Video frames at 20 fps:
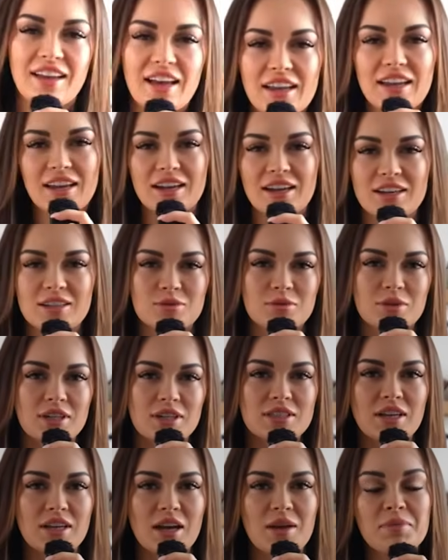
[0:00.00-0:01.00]
Hi guys, what
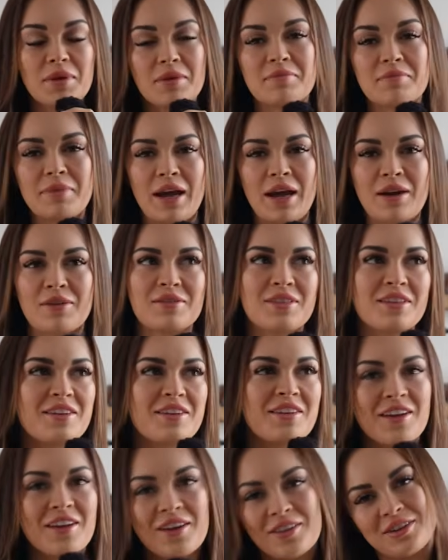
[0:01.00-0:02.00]
is up? I'm back with
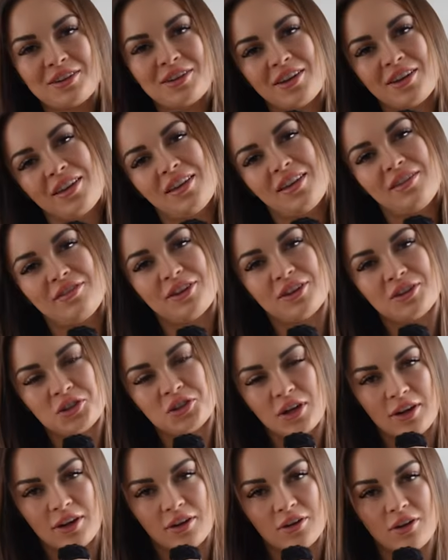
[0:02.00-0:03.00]
another YoungLA
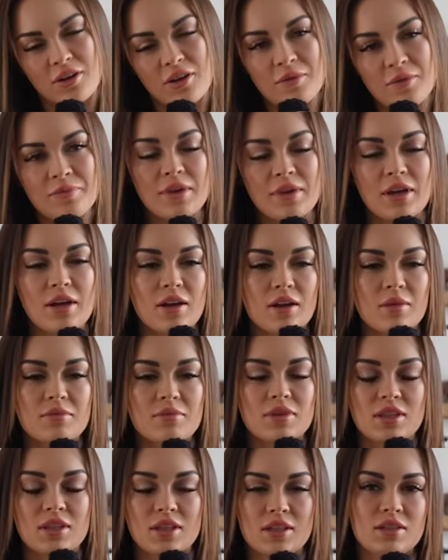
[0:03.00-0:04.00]
try on haul.
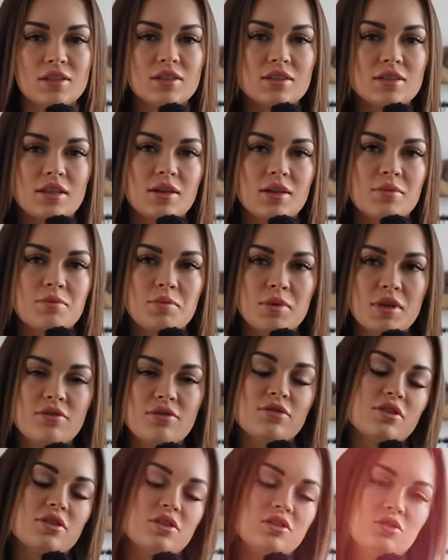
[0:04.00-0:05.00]
This is gonna be for the